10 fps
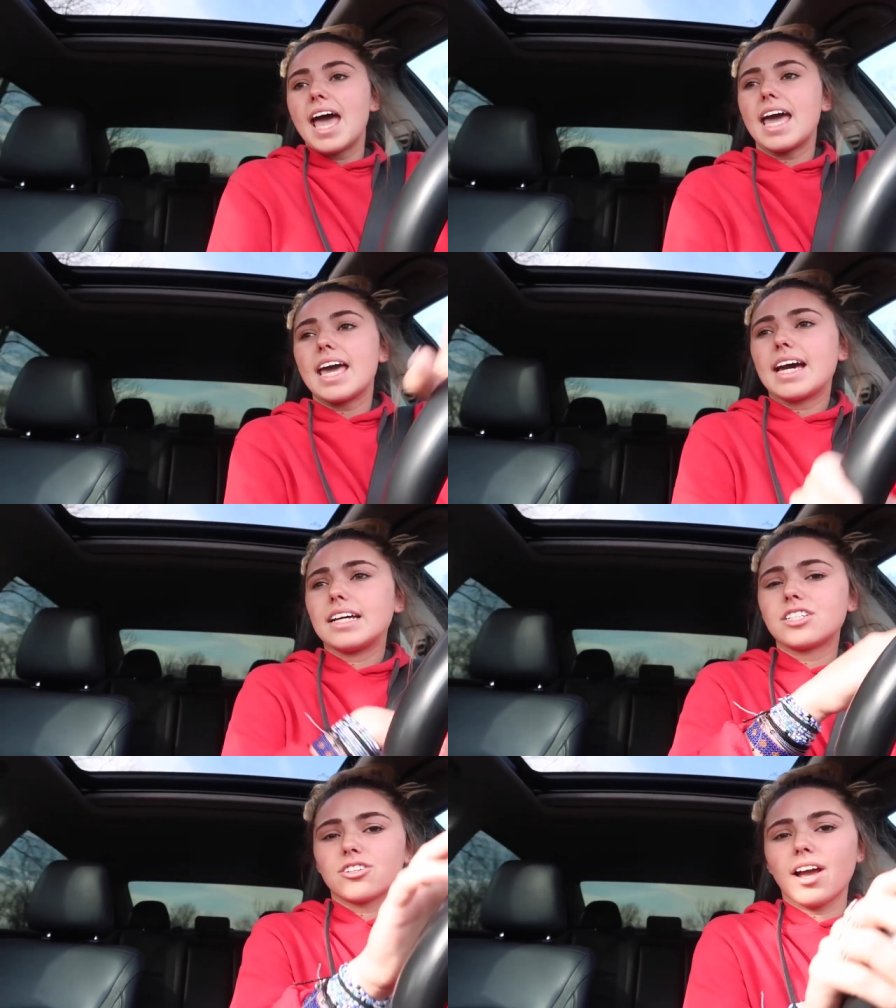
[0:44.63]

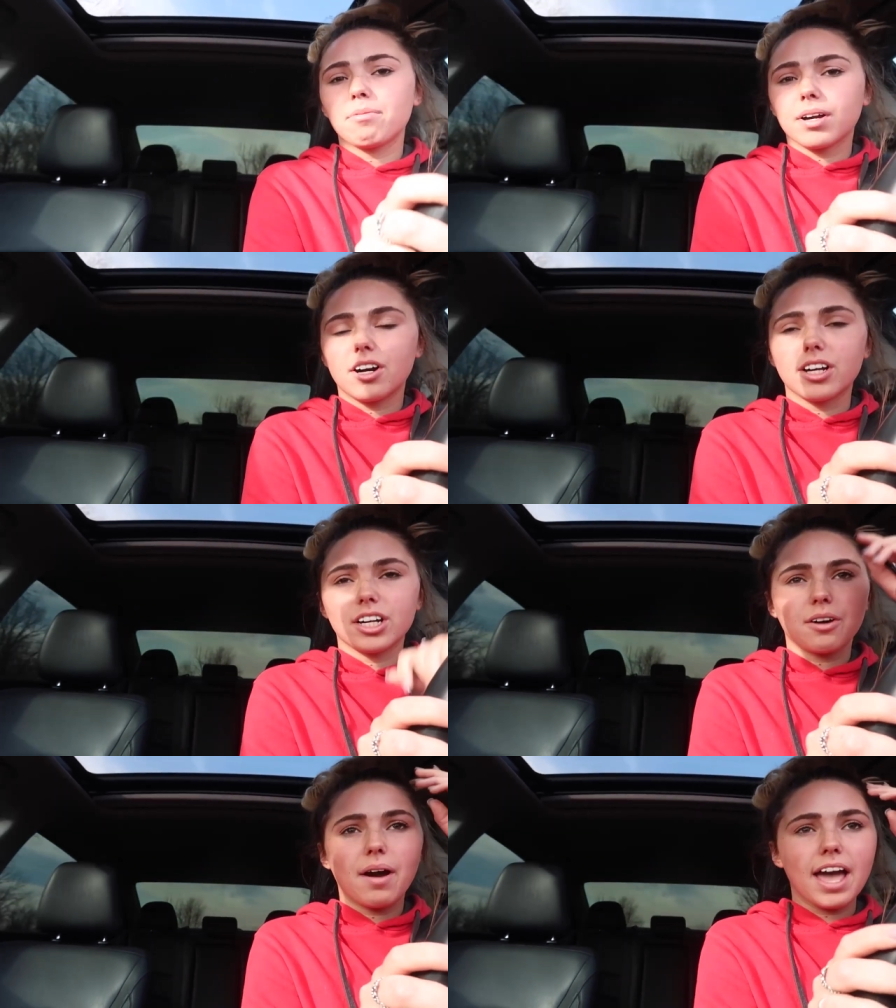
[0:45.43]
and yeah, we're all
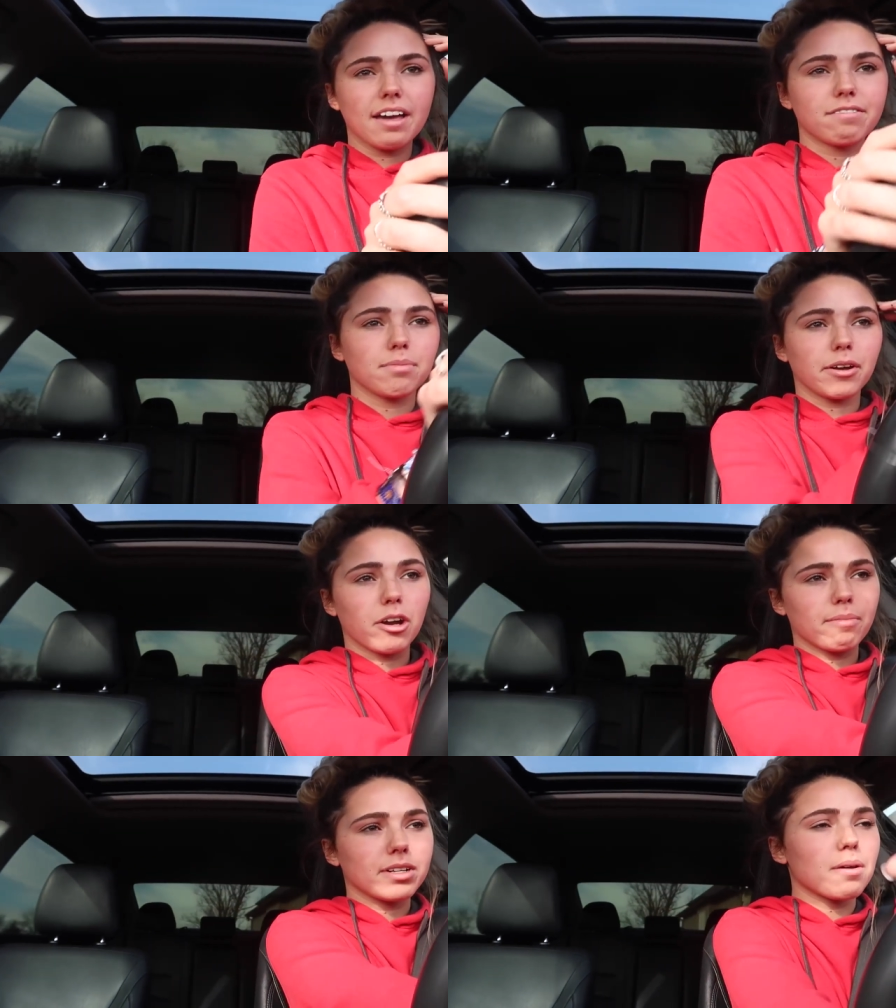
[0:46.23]
gonna go hang for my
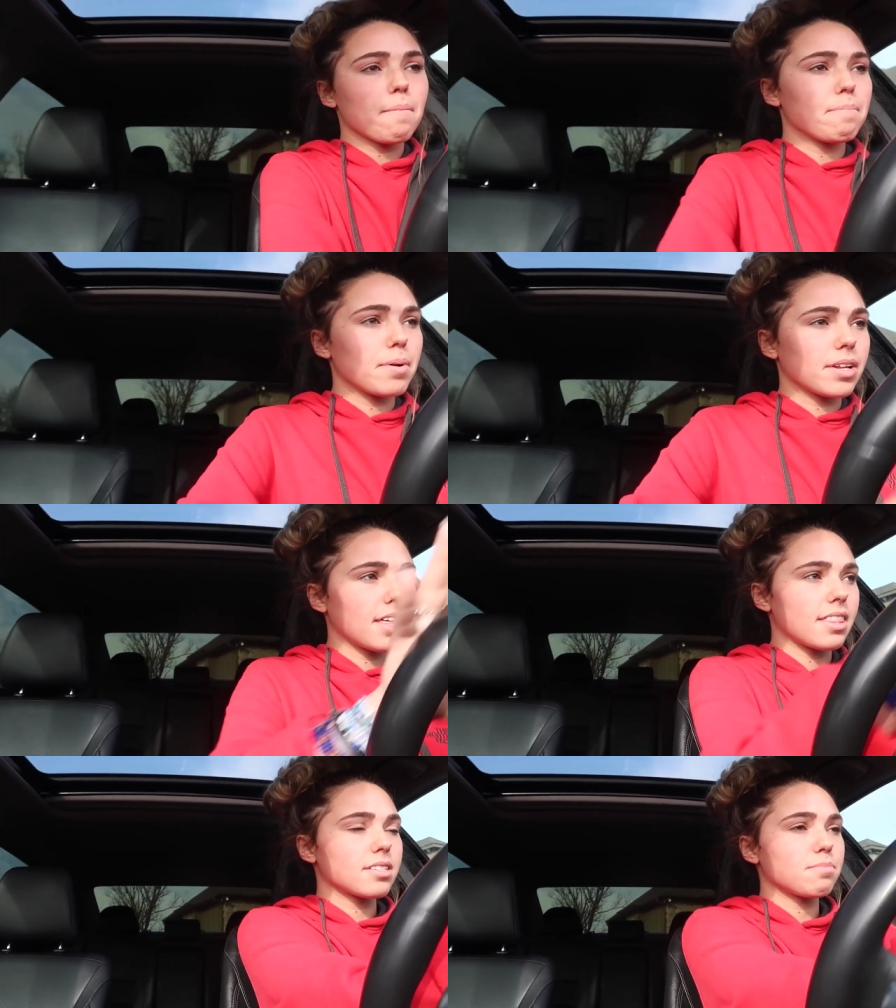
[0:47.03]
grandma's
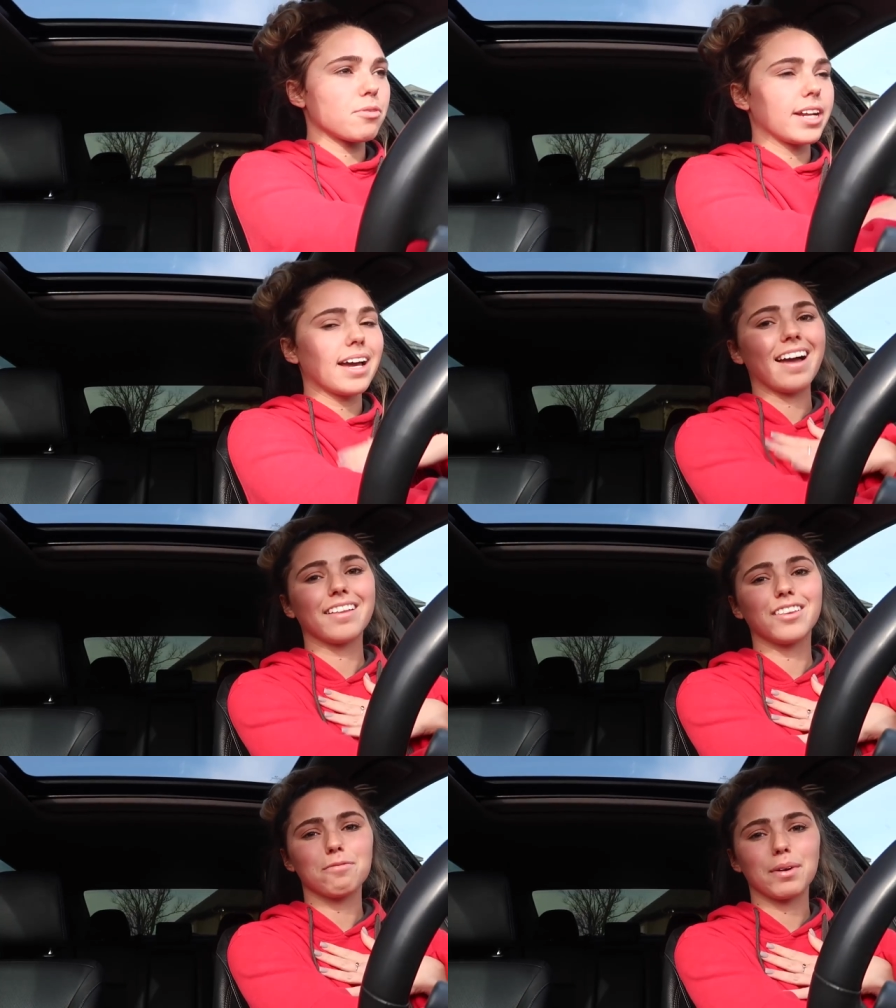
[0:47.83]
birthday this morning.
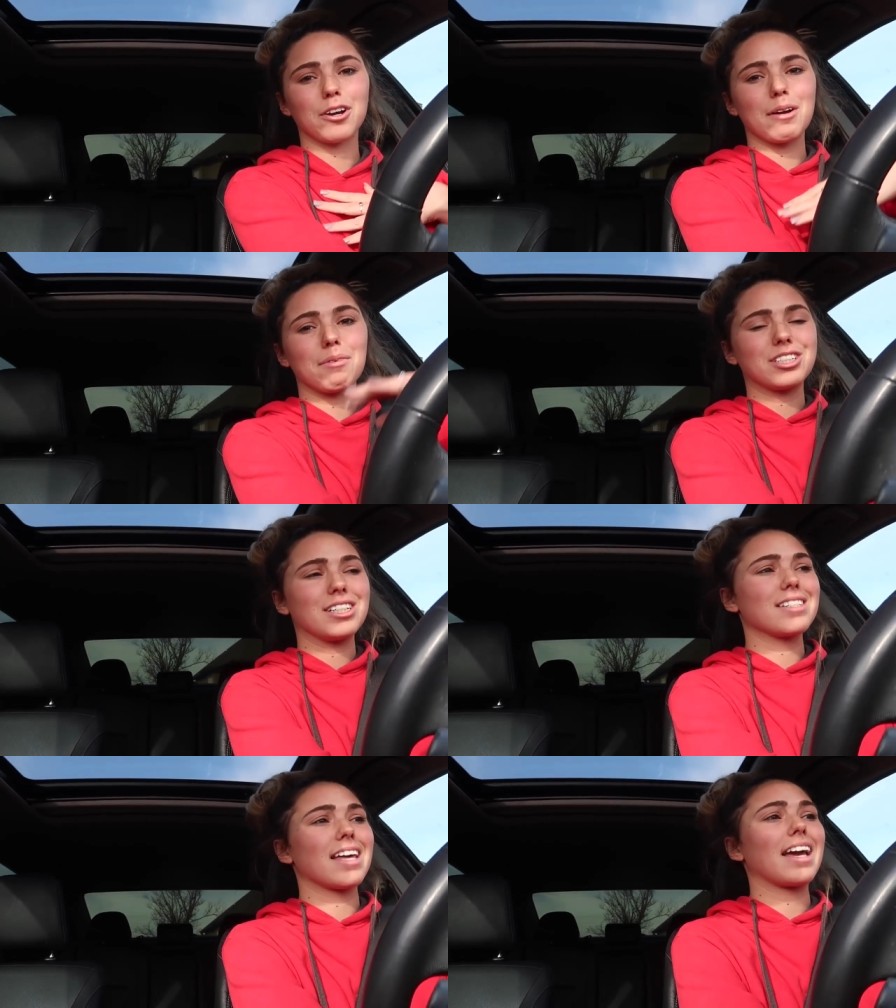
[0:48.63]
I love my grandma.
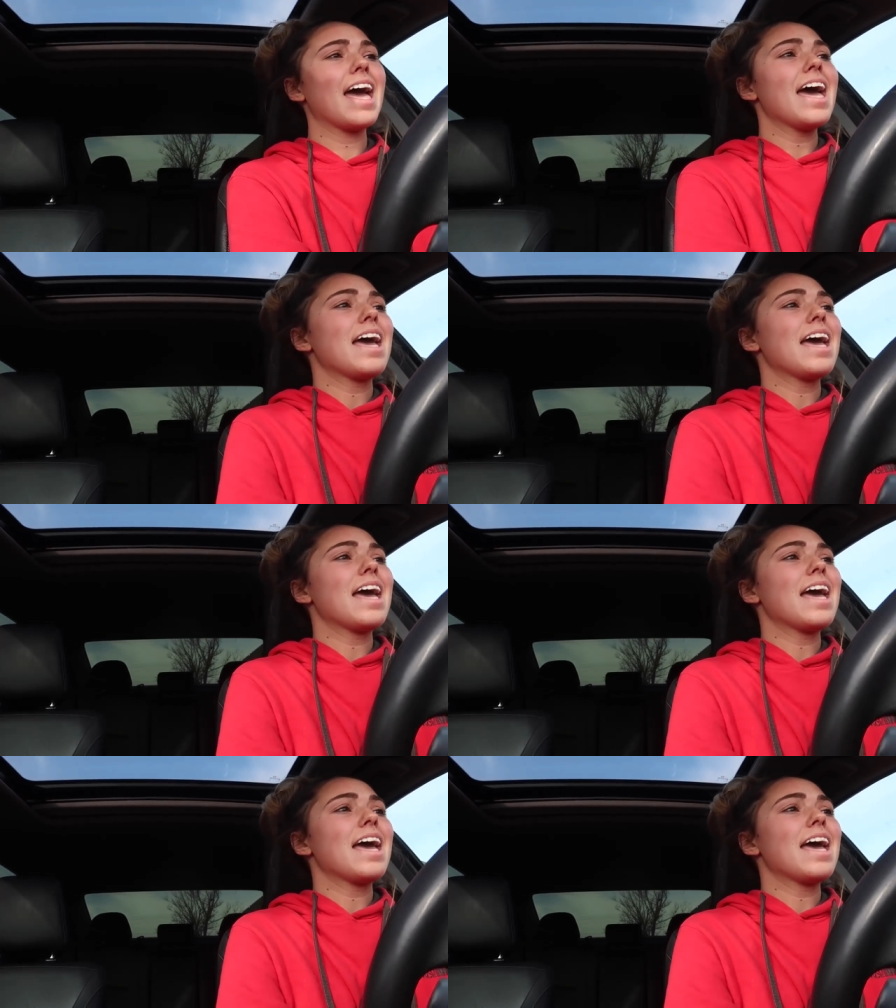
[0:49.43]
She is like